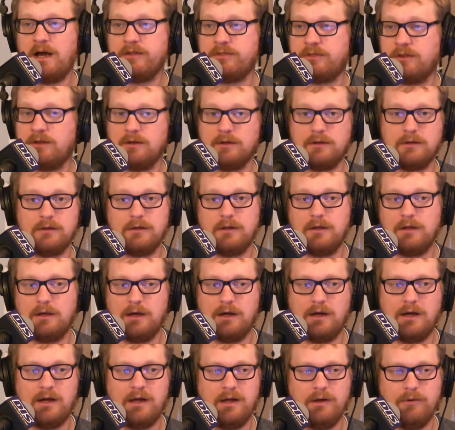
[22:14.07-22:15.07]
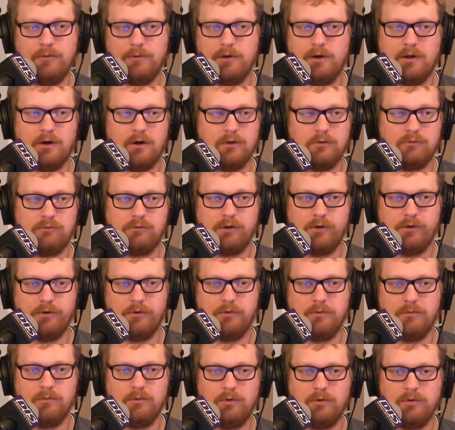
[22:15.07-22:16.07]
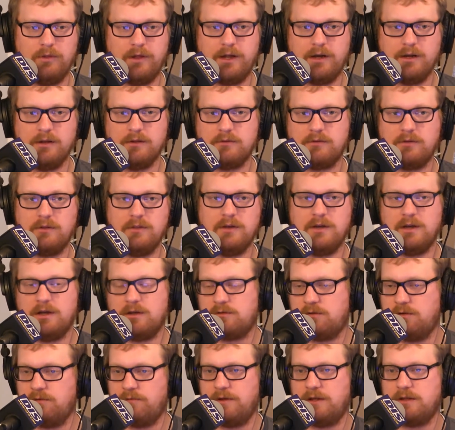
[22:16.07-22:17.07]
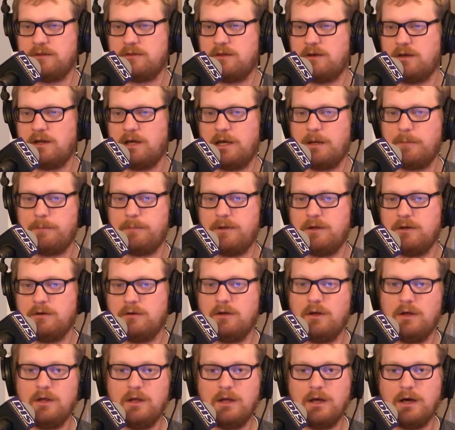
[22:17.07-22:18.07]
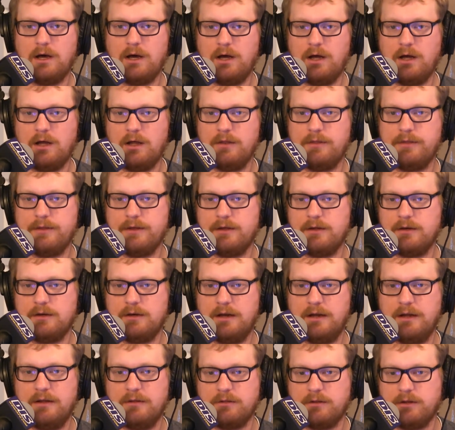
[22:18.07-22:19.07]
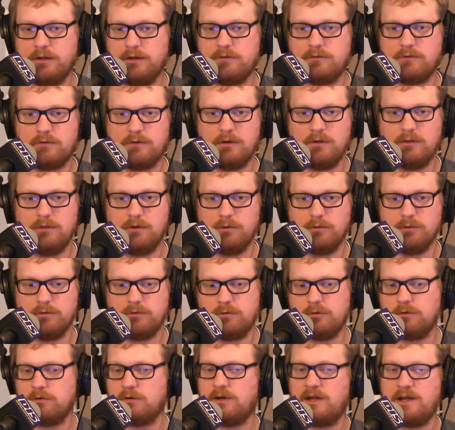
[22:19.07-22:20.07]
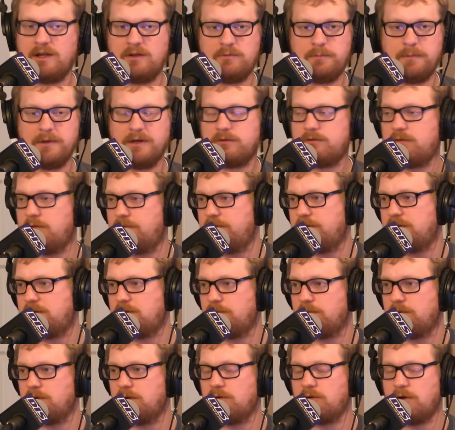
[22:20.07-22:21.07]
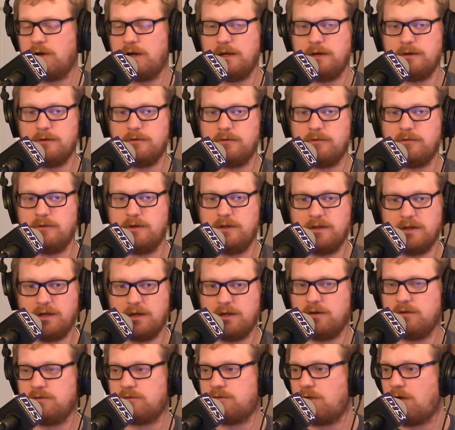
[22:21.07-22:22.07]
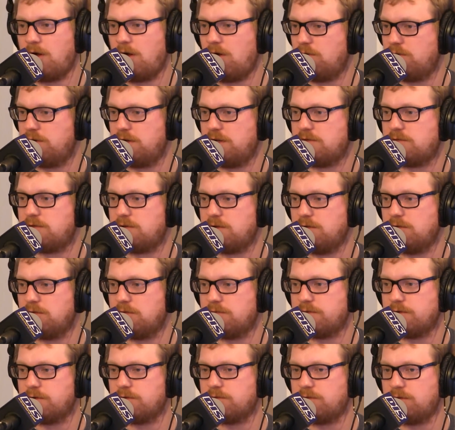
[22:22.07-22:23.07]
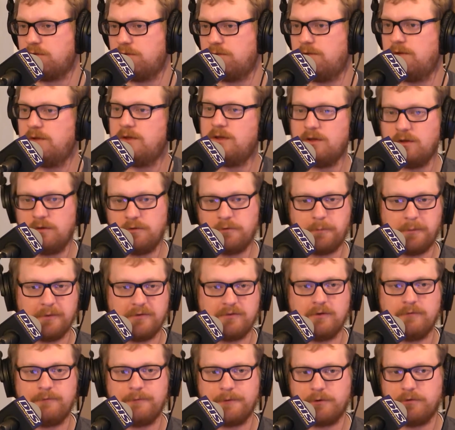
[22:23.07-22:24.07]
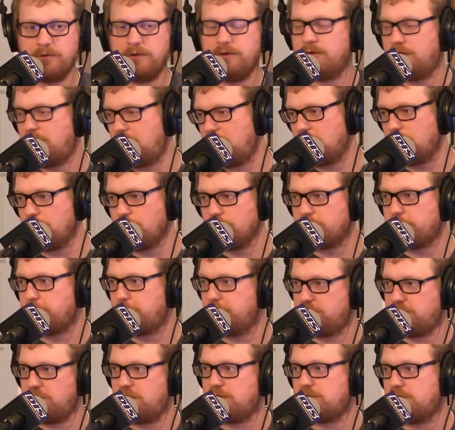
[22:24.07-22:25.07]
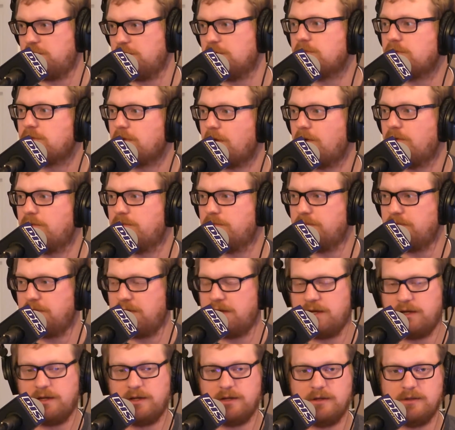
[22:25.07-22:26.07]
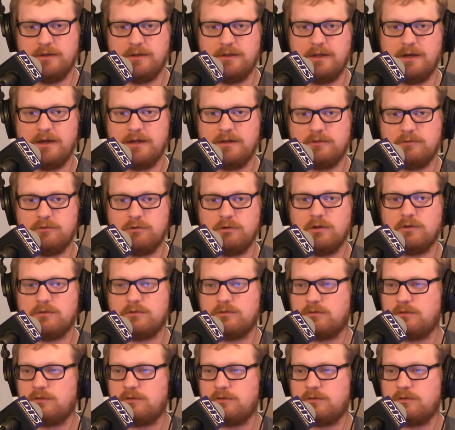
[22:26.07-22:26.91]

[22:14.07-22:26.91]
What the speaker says: think I would also roll that into the next event that happened, that at least there were certain aspects of it that were great, and that is the holidays at Universal, specifically the Hogwarts projection show. That just...